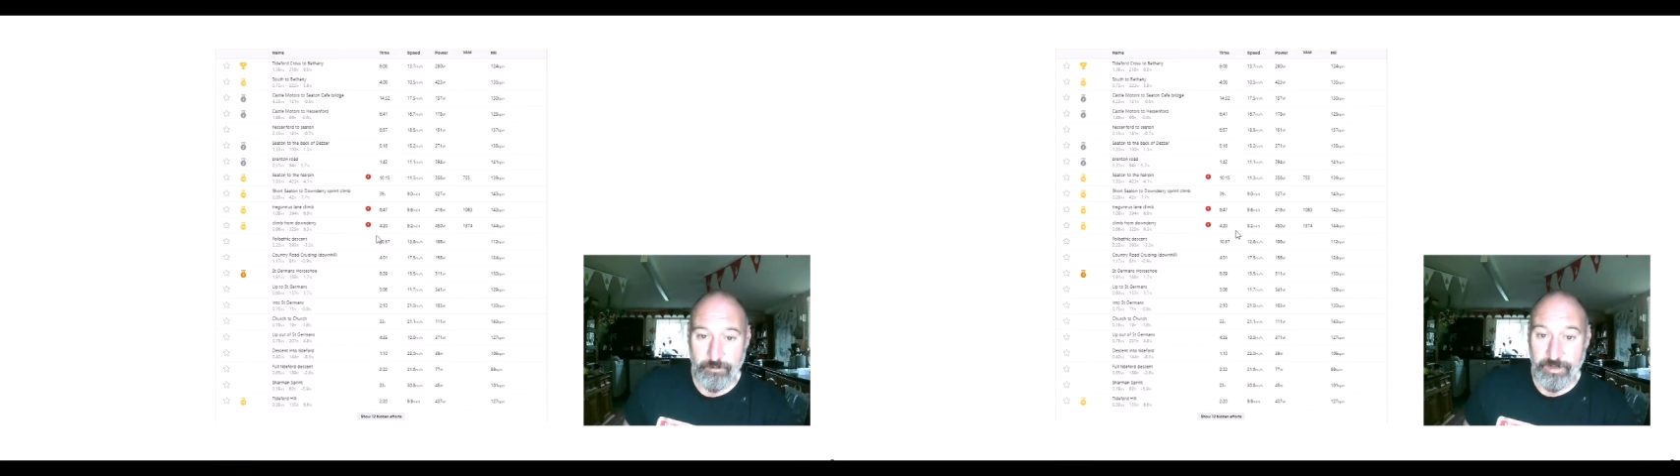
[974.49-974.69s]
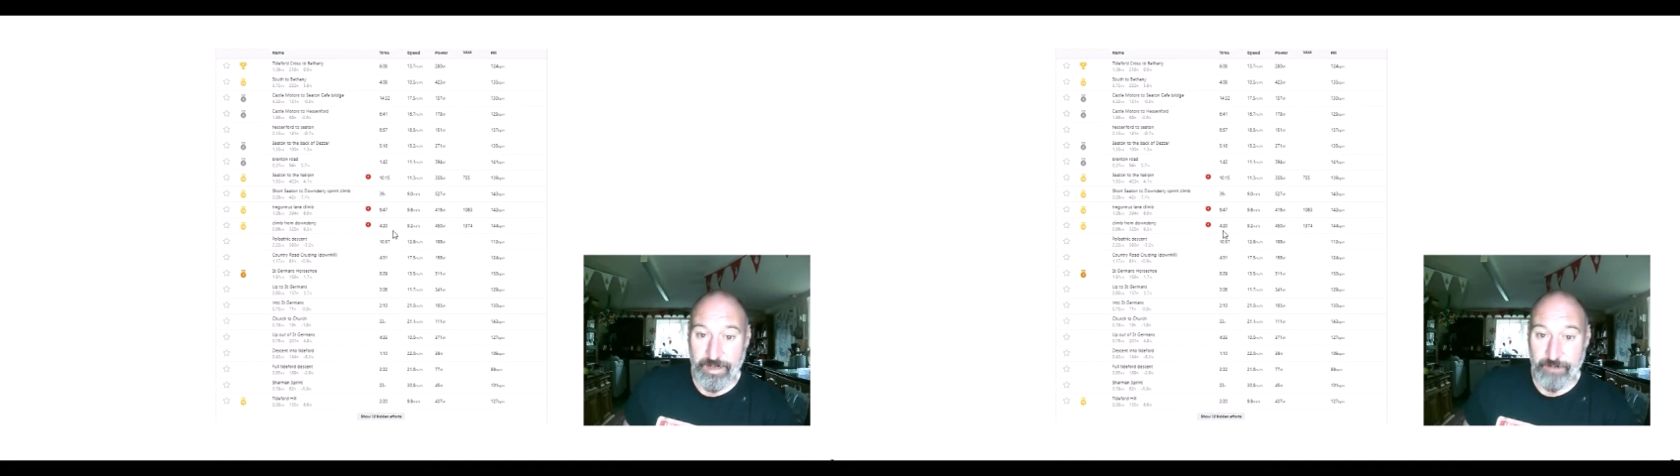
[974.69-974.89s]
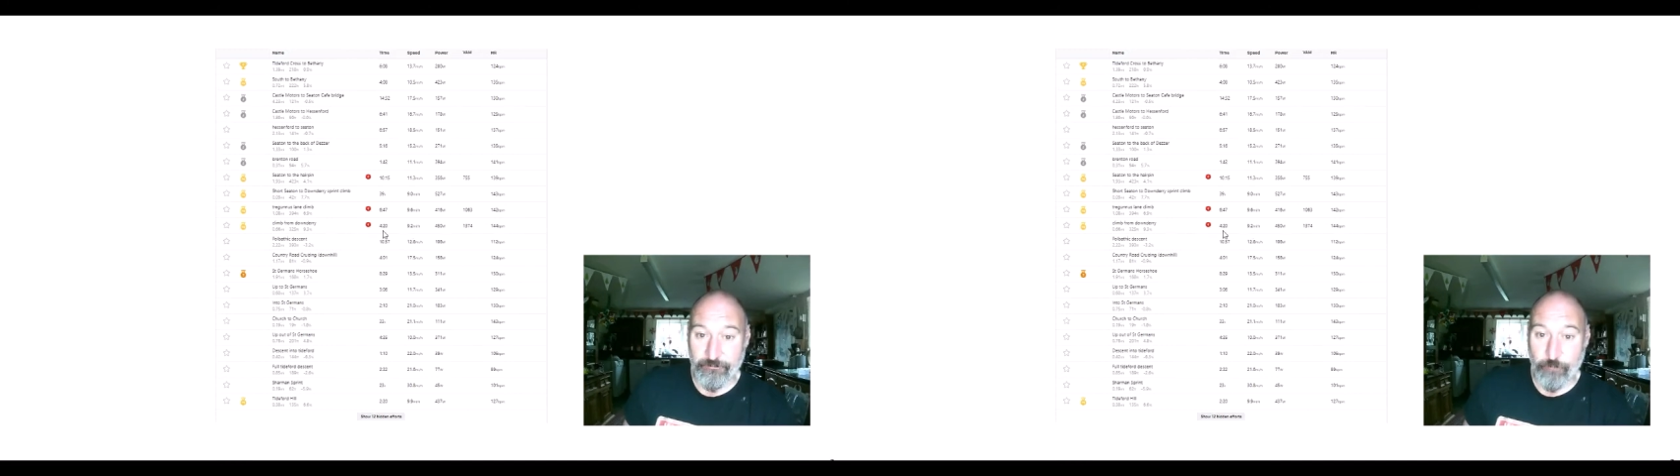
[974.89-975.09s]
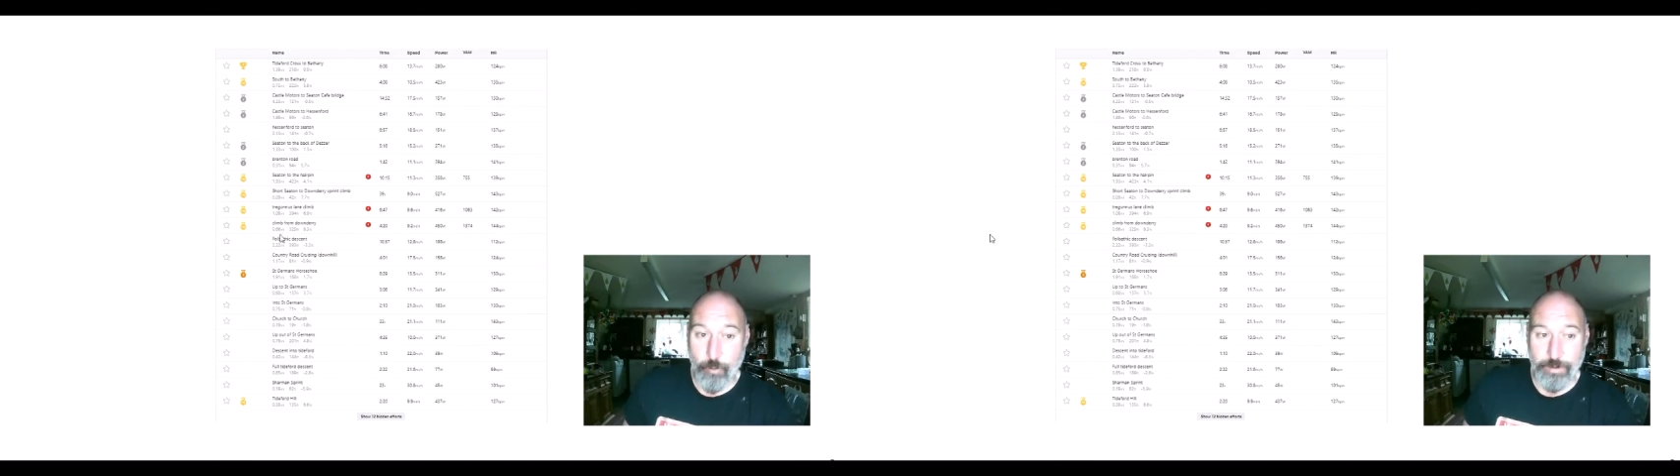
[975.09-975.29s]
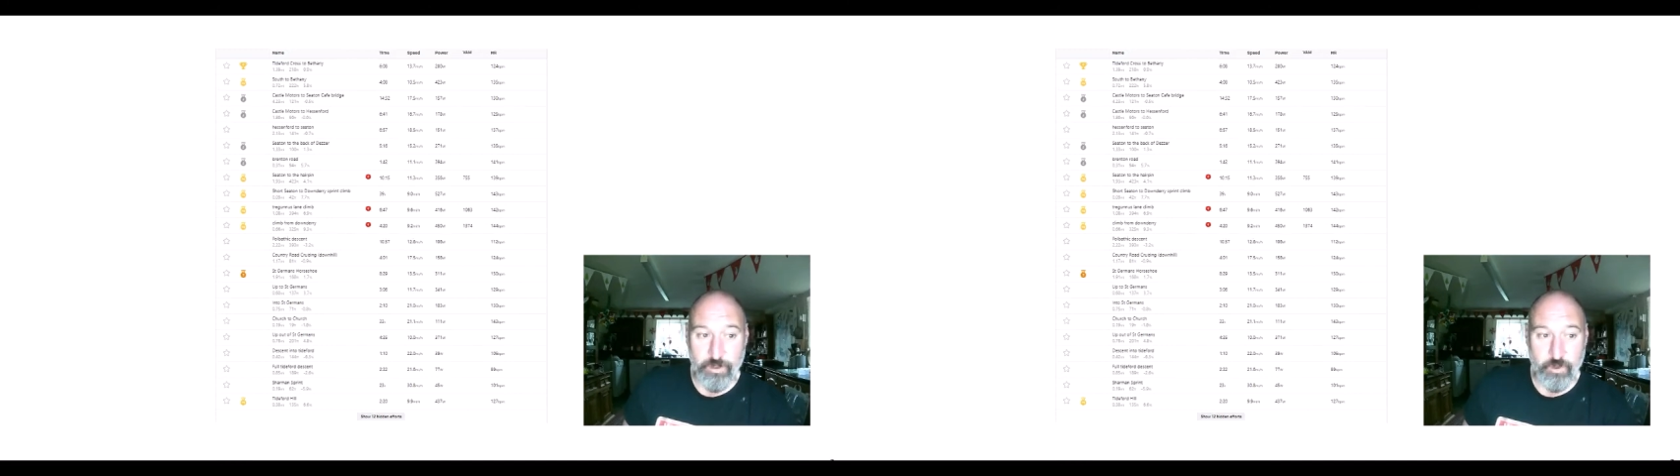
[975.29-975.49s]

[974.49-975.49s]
Did it in 4 minutes